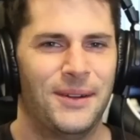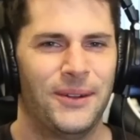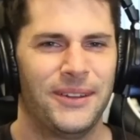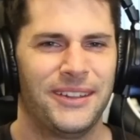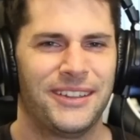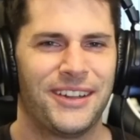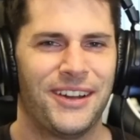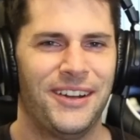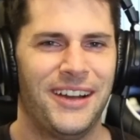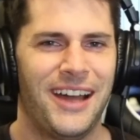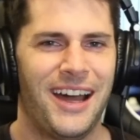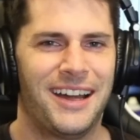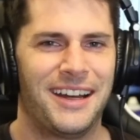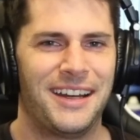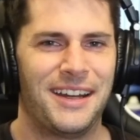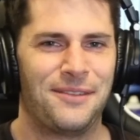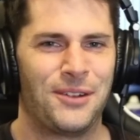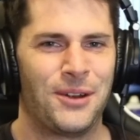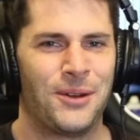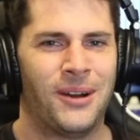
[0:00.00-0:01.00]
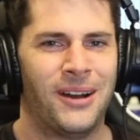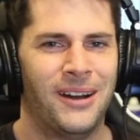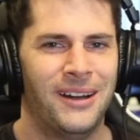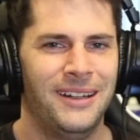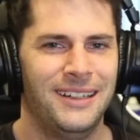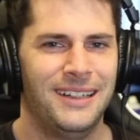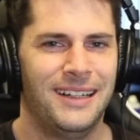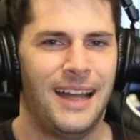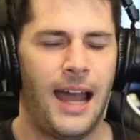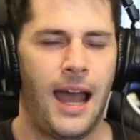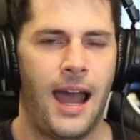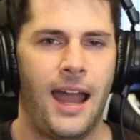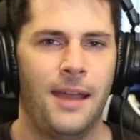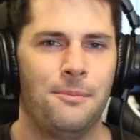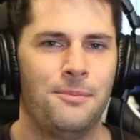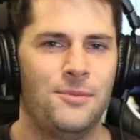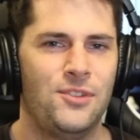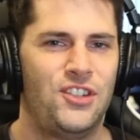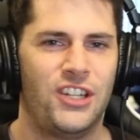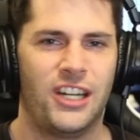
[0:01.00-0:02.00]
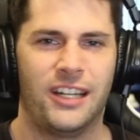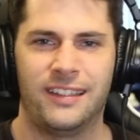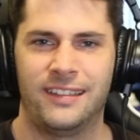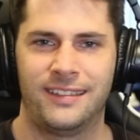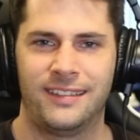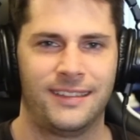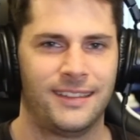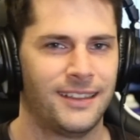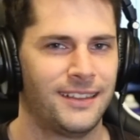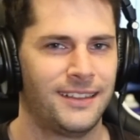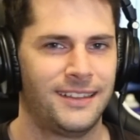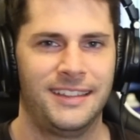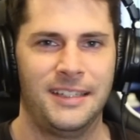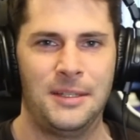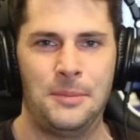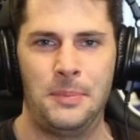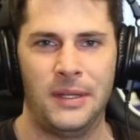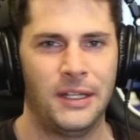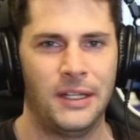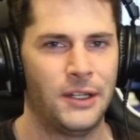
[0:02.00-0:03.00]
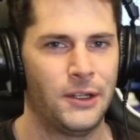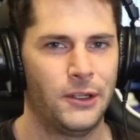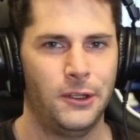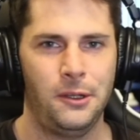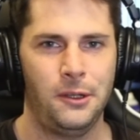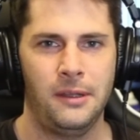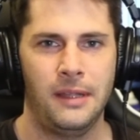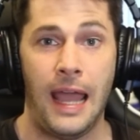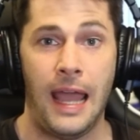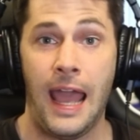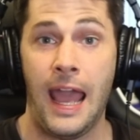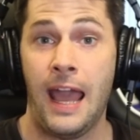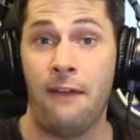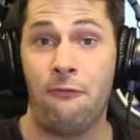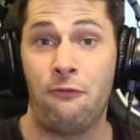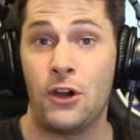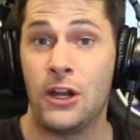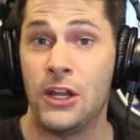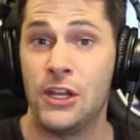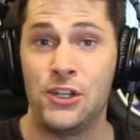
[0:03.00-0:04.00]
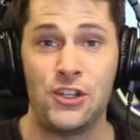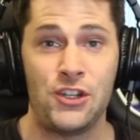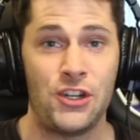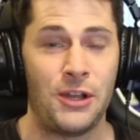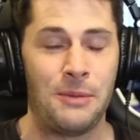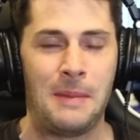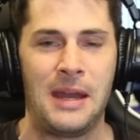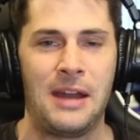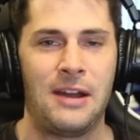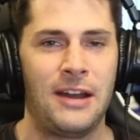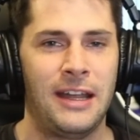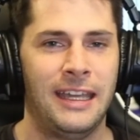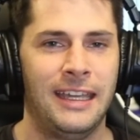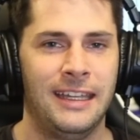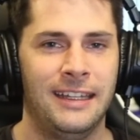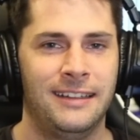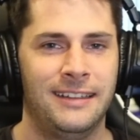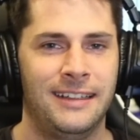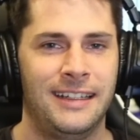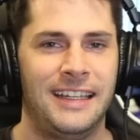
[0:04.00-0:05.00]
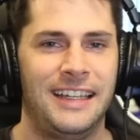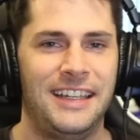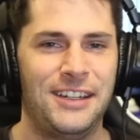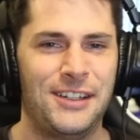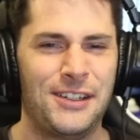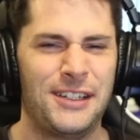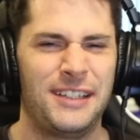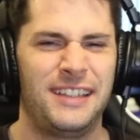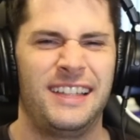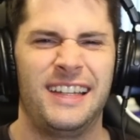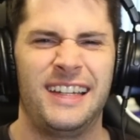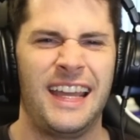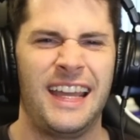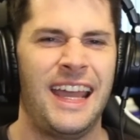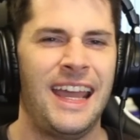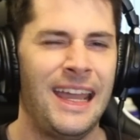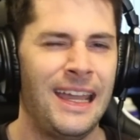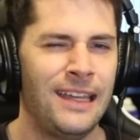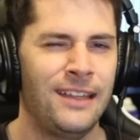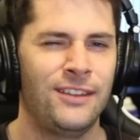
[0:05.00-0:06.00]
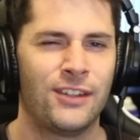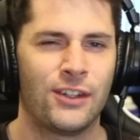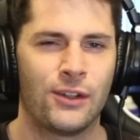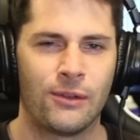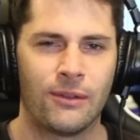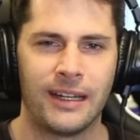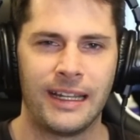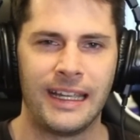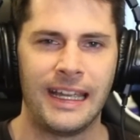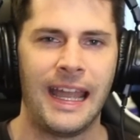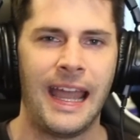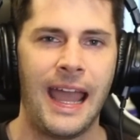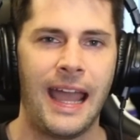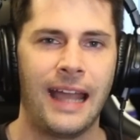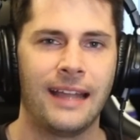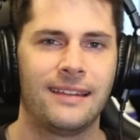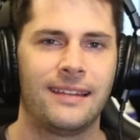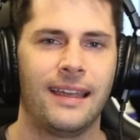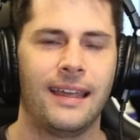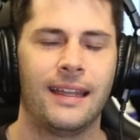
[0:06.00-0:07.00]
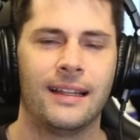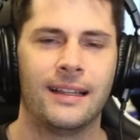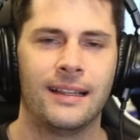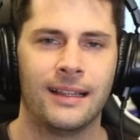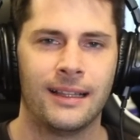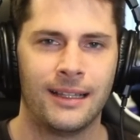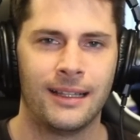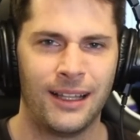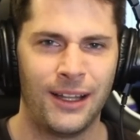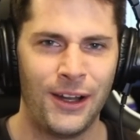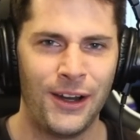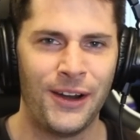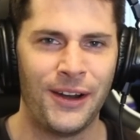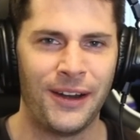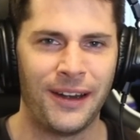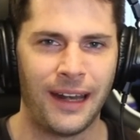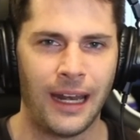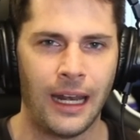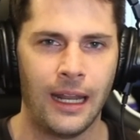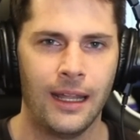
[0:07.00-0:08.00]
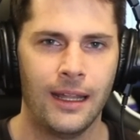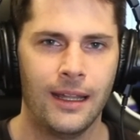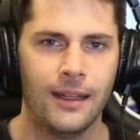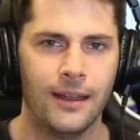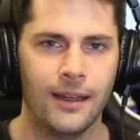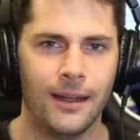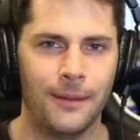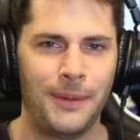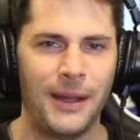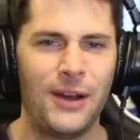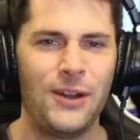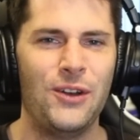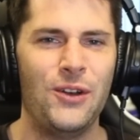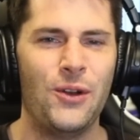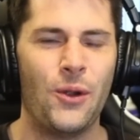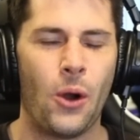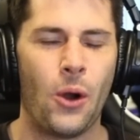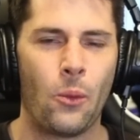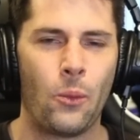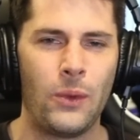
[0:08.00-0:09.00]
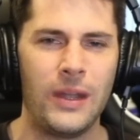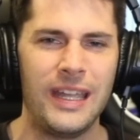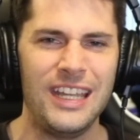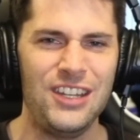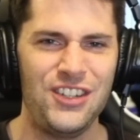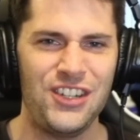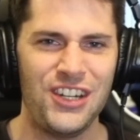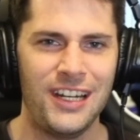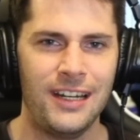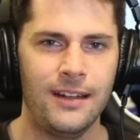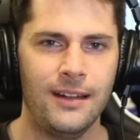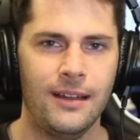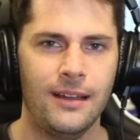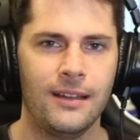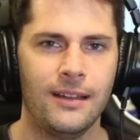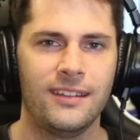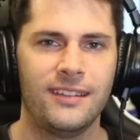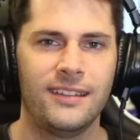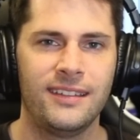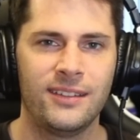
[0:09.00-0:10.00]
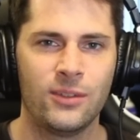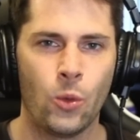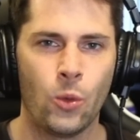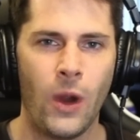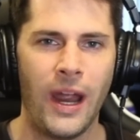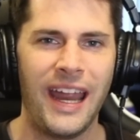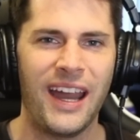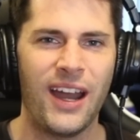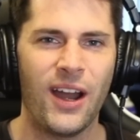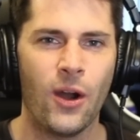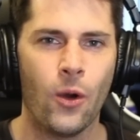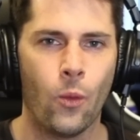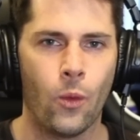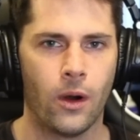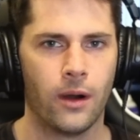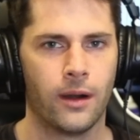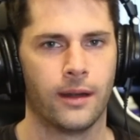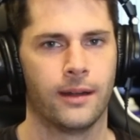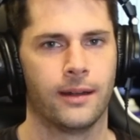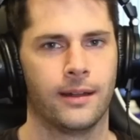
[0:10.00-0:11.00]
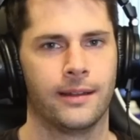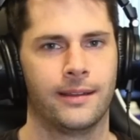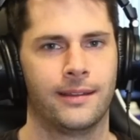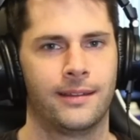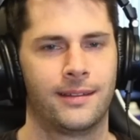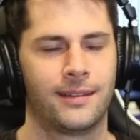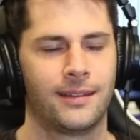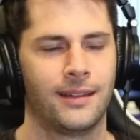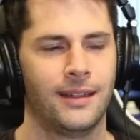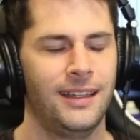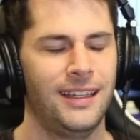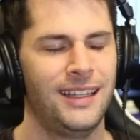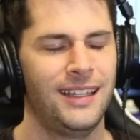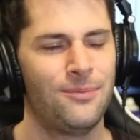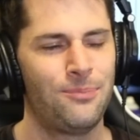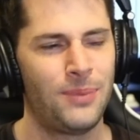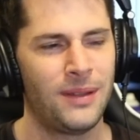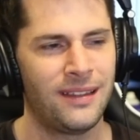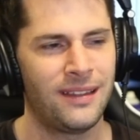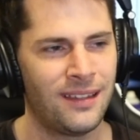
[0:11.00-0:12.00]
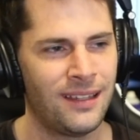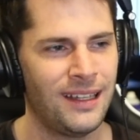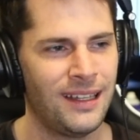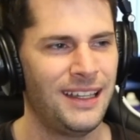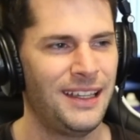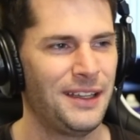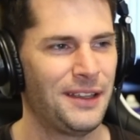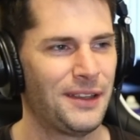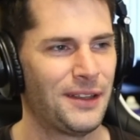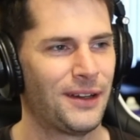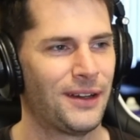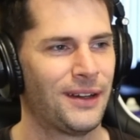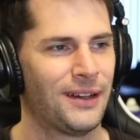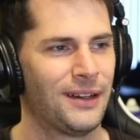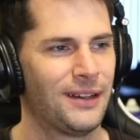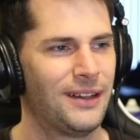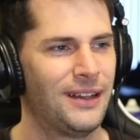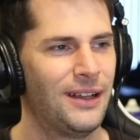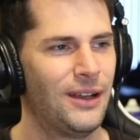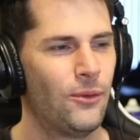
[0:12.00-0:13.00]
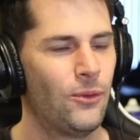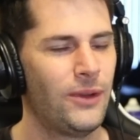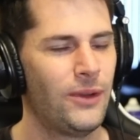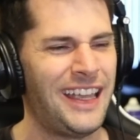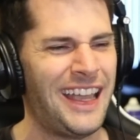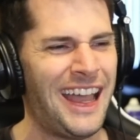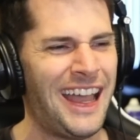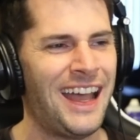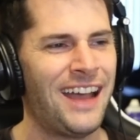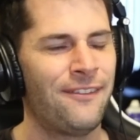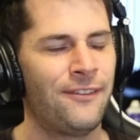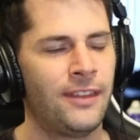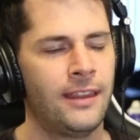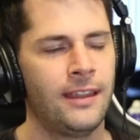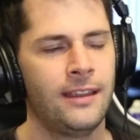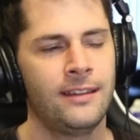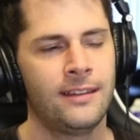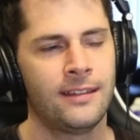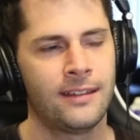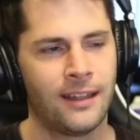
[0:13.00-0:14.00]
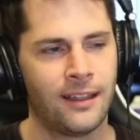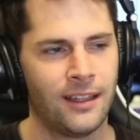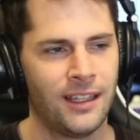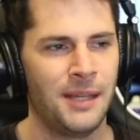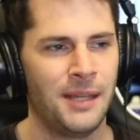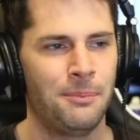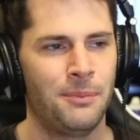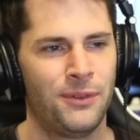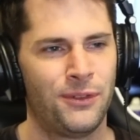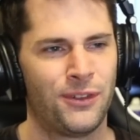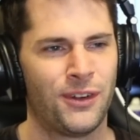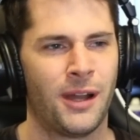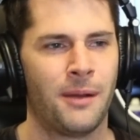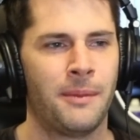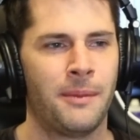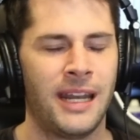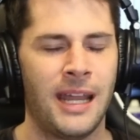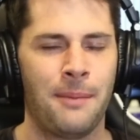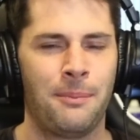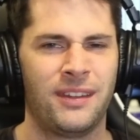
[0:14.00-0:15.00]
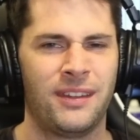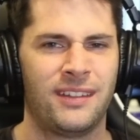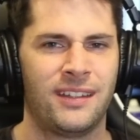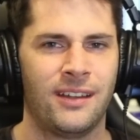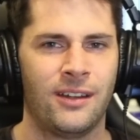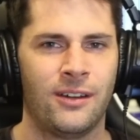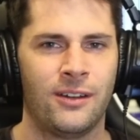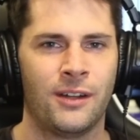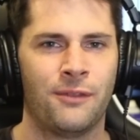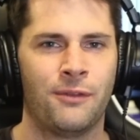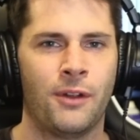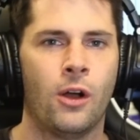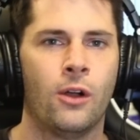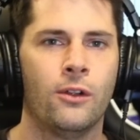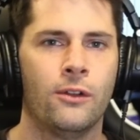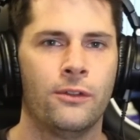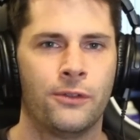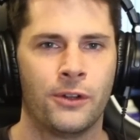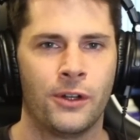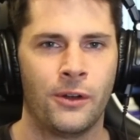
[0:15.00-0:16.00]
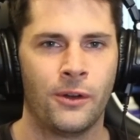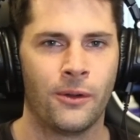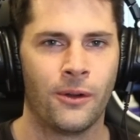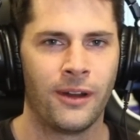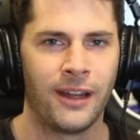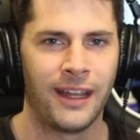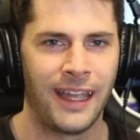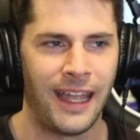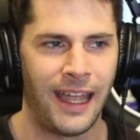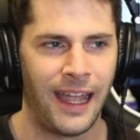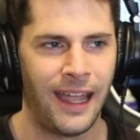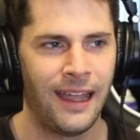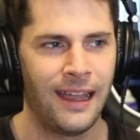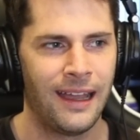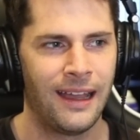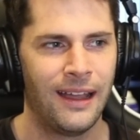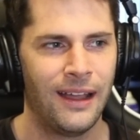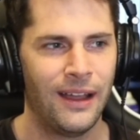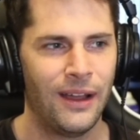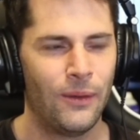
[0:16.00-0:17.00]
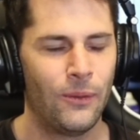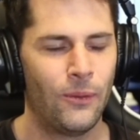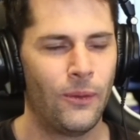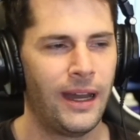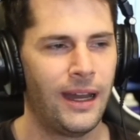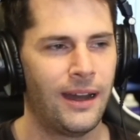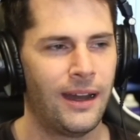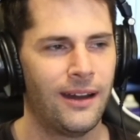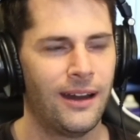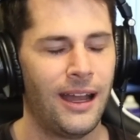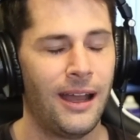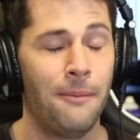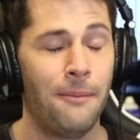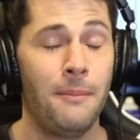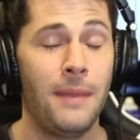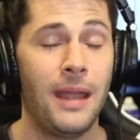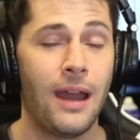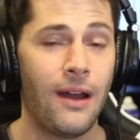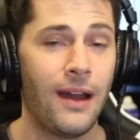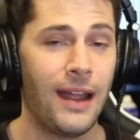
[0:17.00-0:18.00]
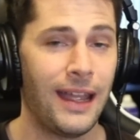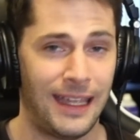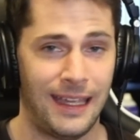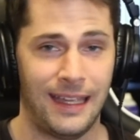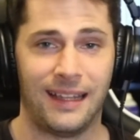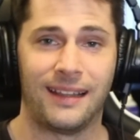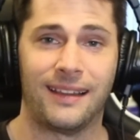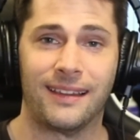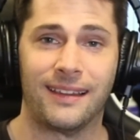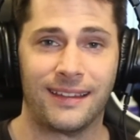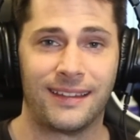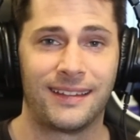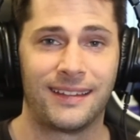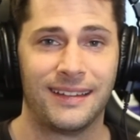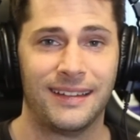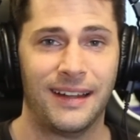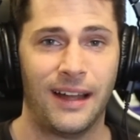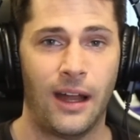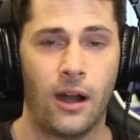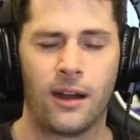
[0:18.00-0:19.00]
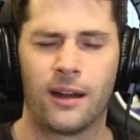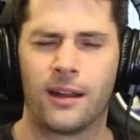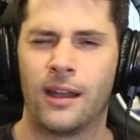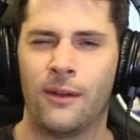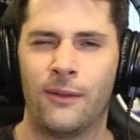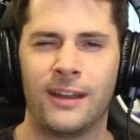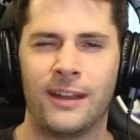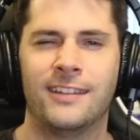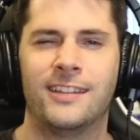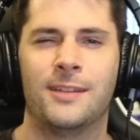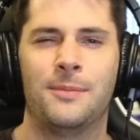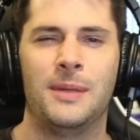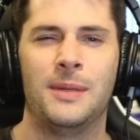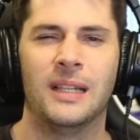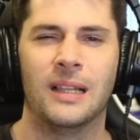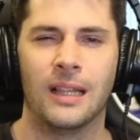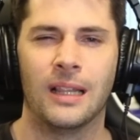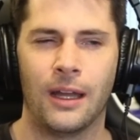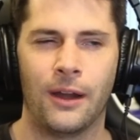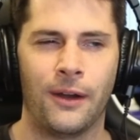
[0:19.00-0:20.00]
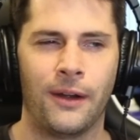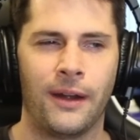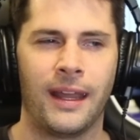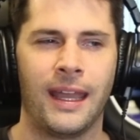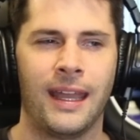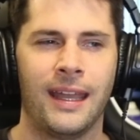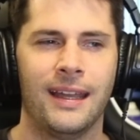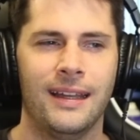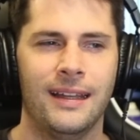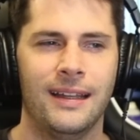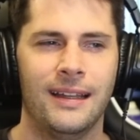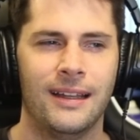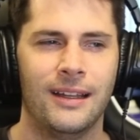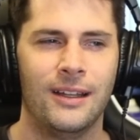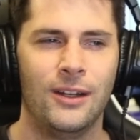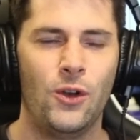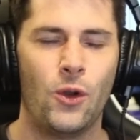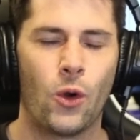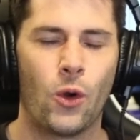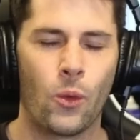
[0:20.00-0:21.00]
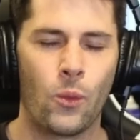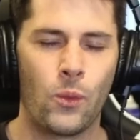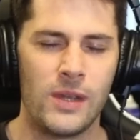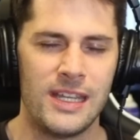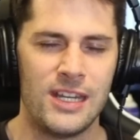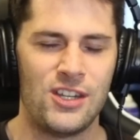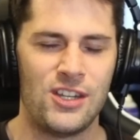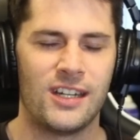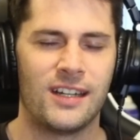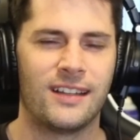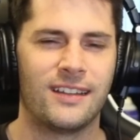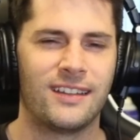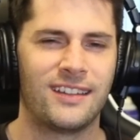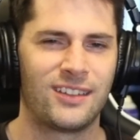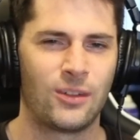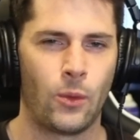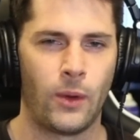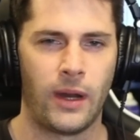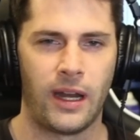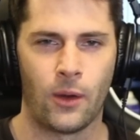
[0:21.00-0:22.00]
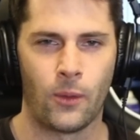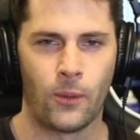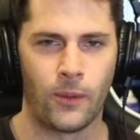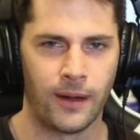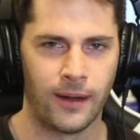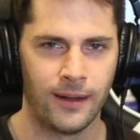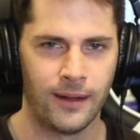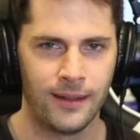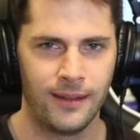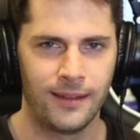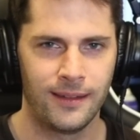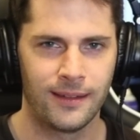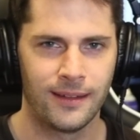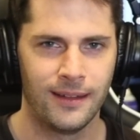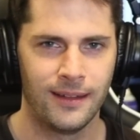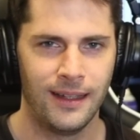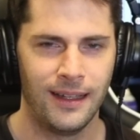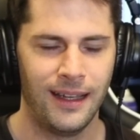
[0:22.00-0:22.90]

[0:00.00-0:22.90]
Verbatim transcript: What's going on, everyone? I'm just a typical average American here today to react and learn about Norwegian swear words. In particular, we have this clip from an episode of Alt for Norge where Americans are going to be learning Norwegian swear words.